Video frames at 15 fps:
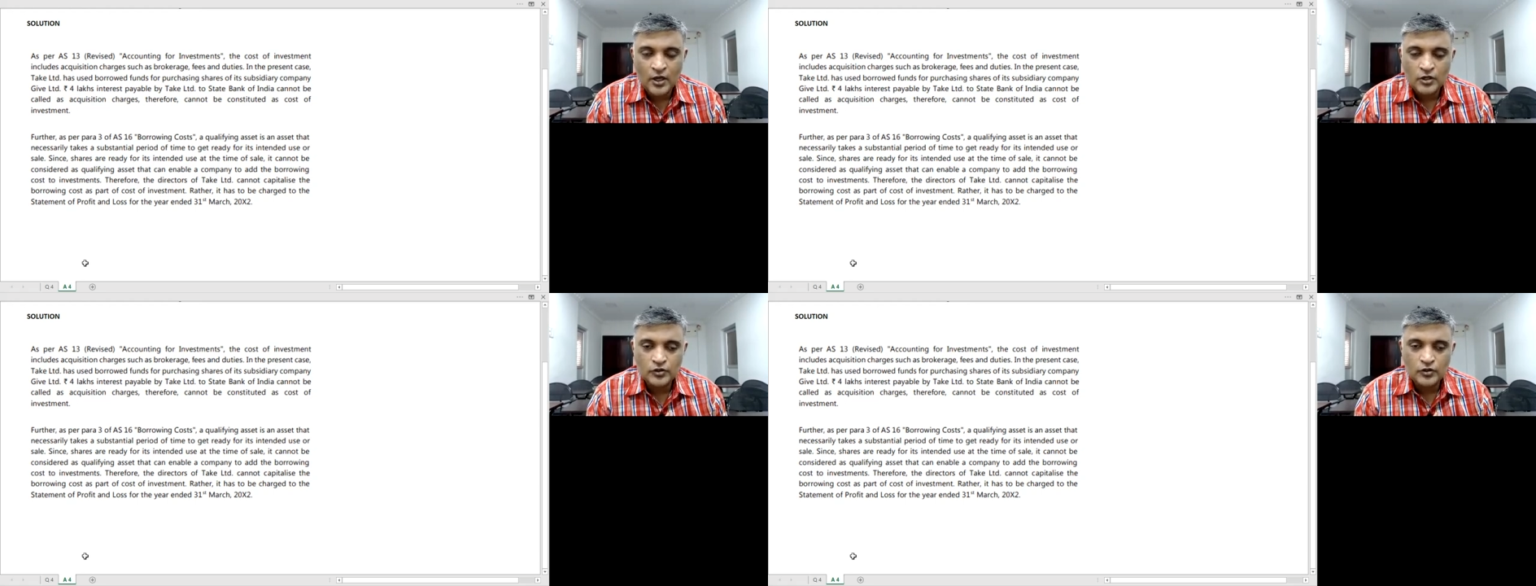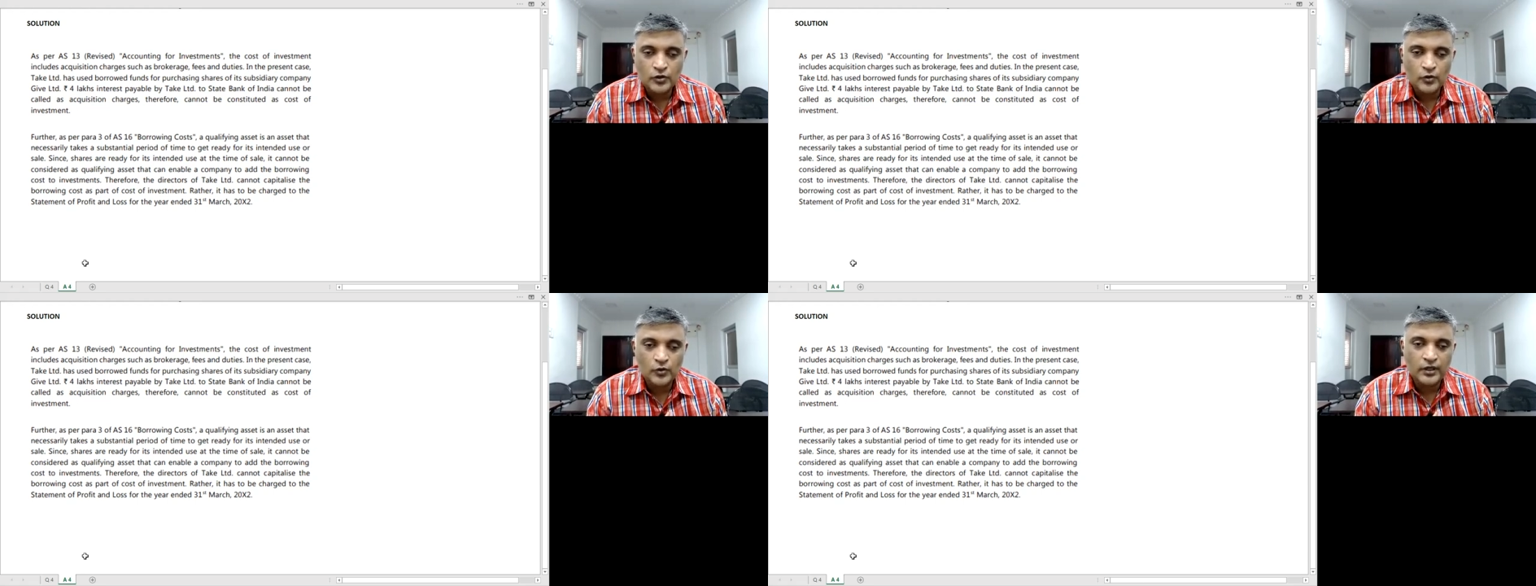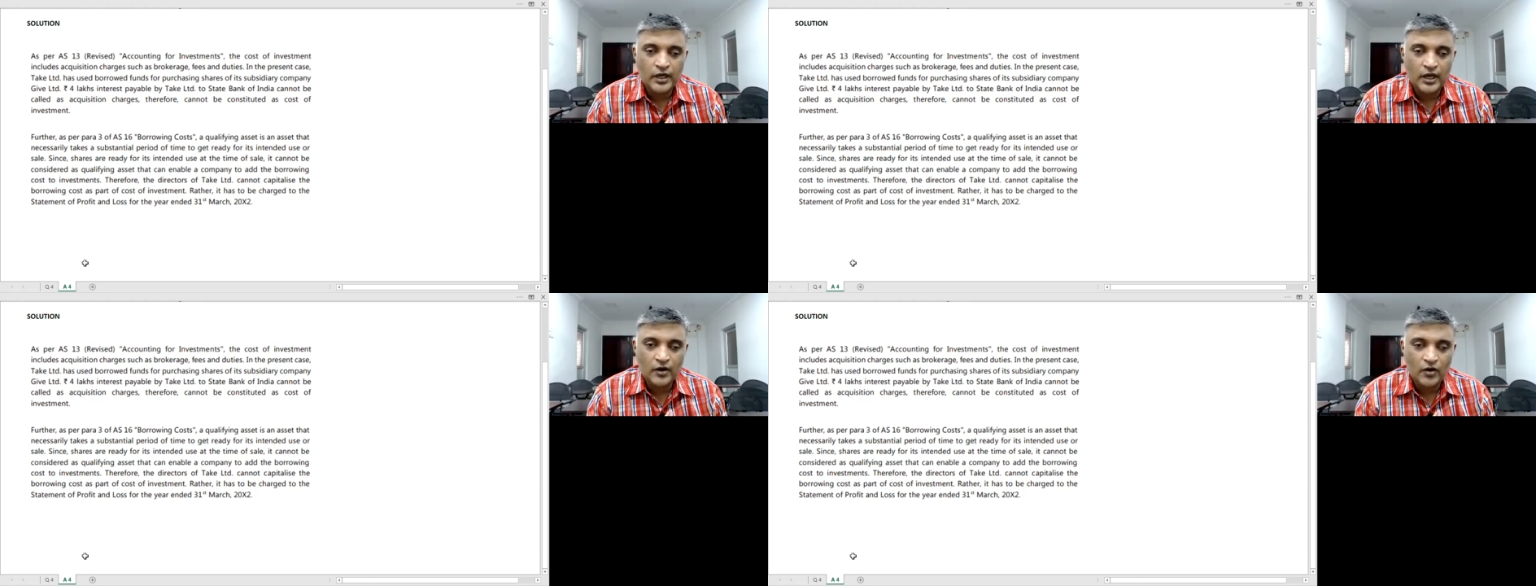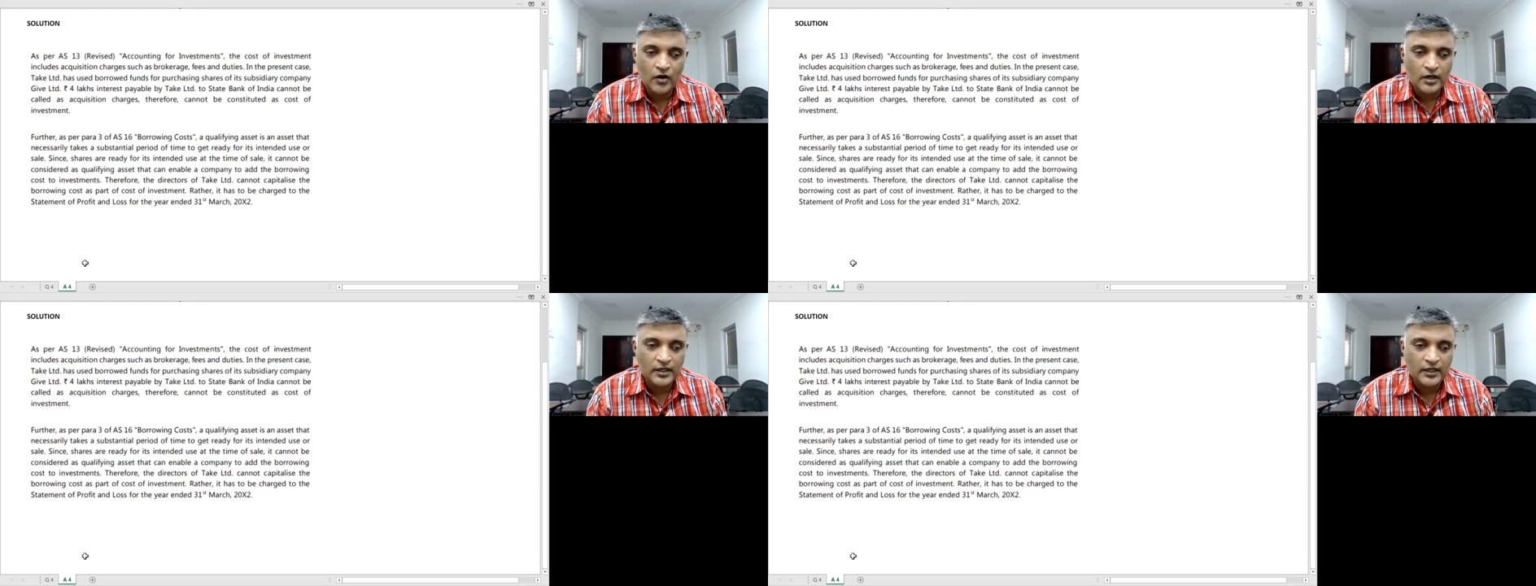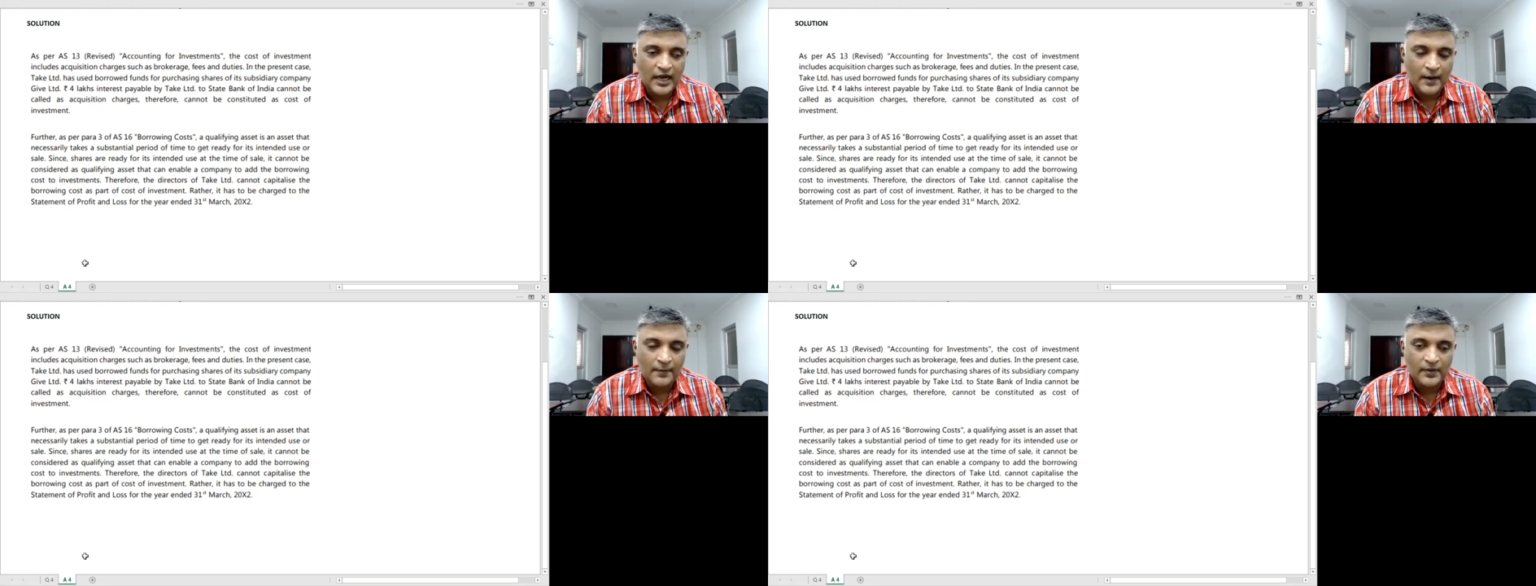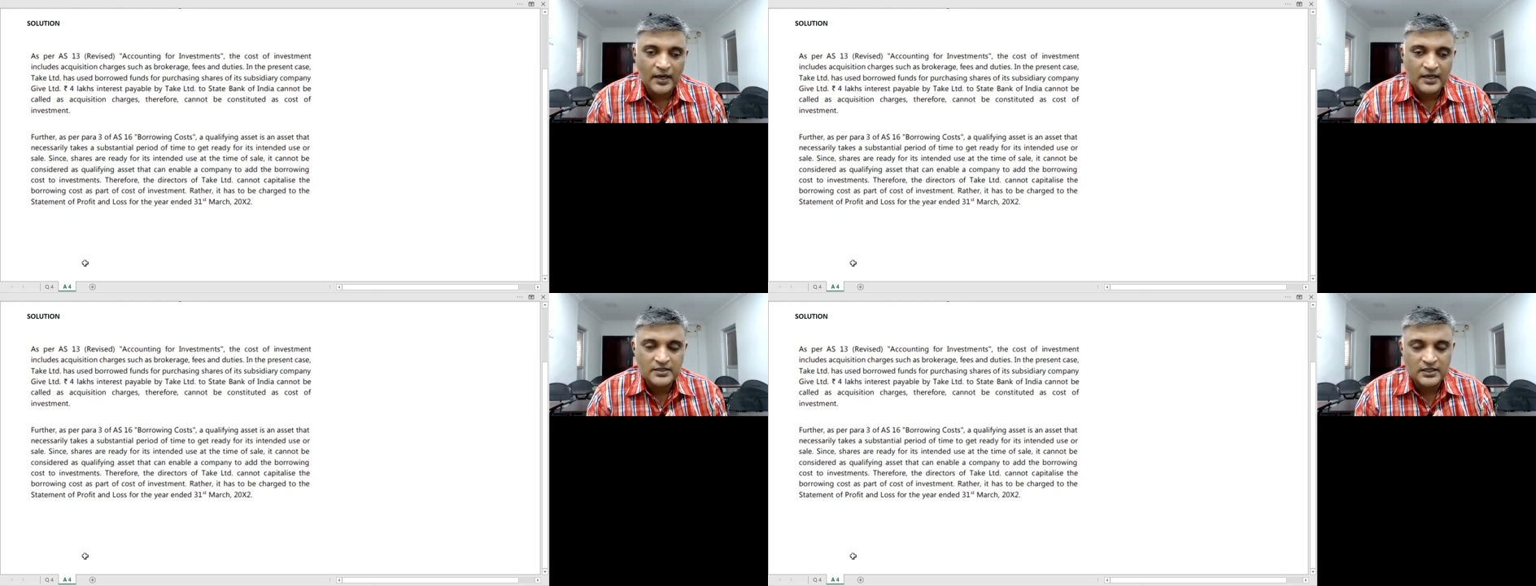So you cannot
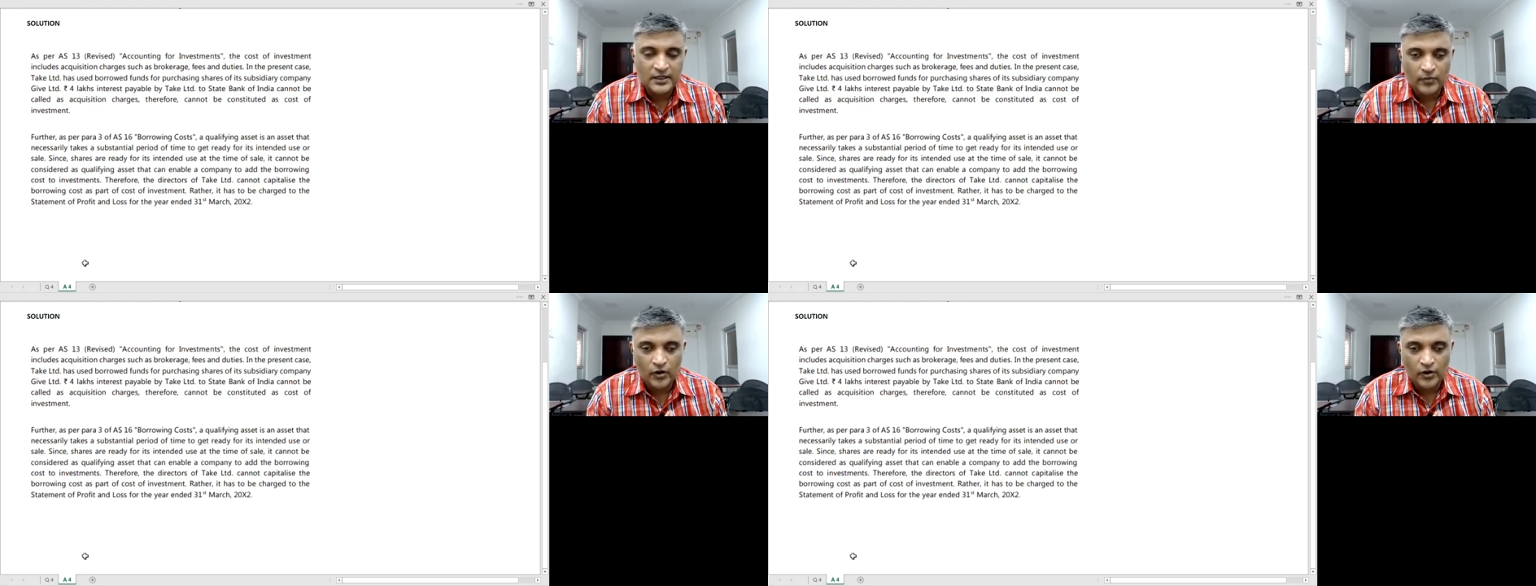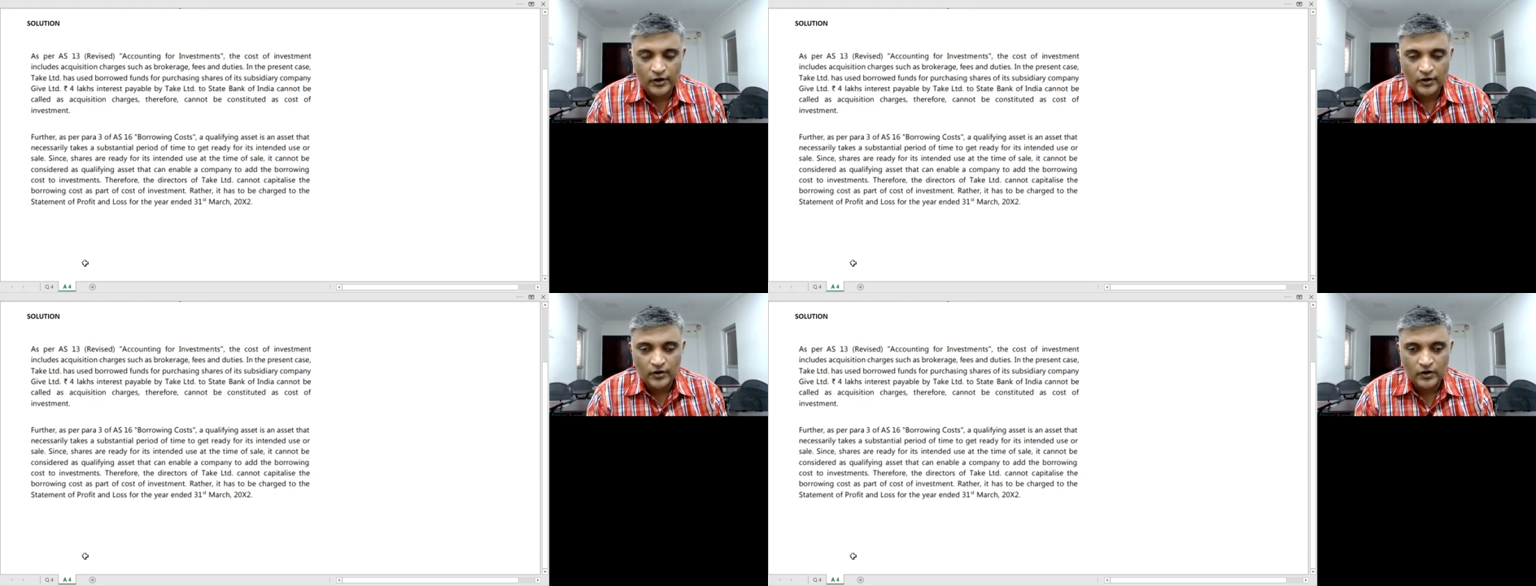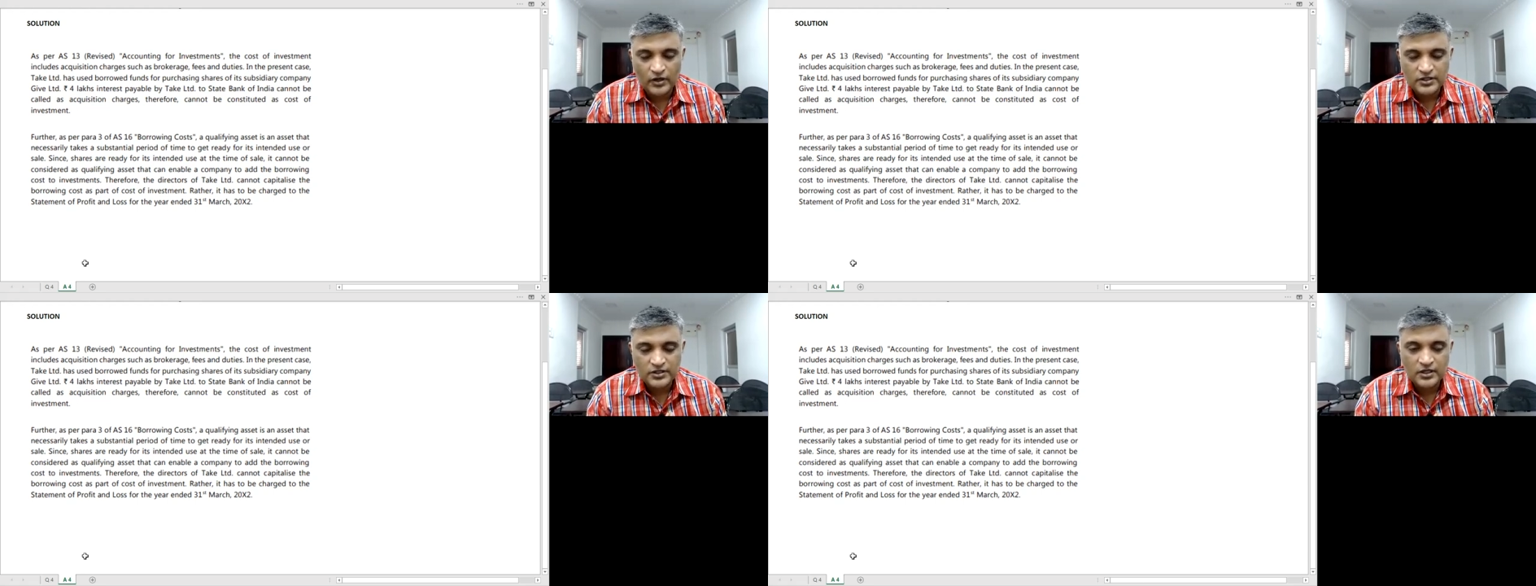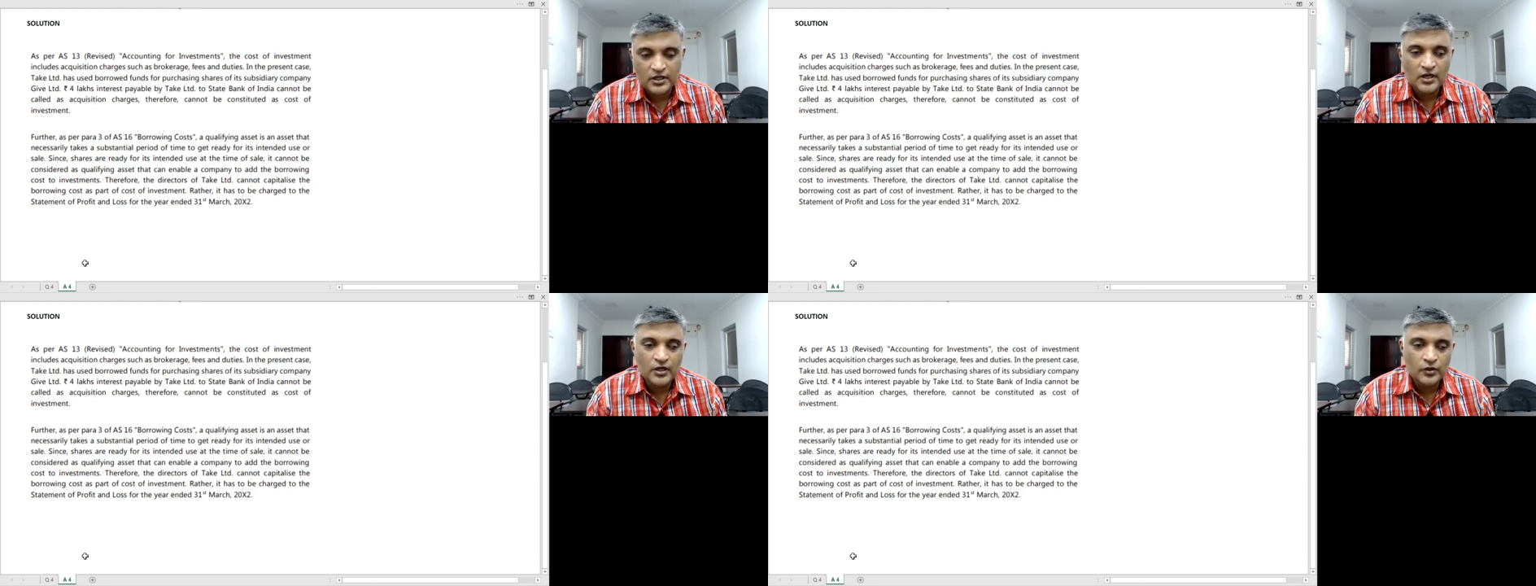capitalize the borrowing cost.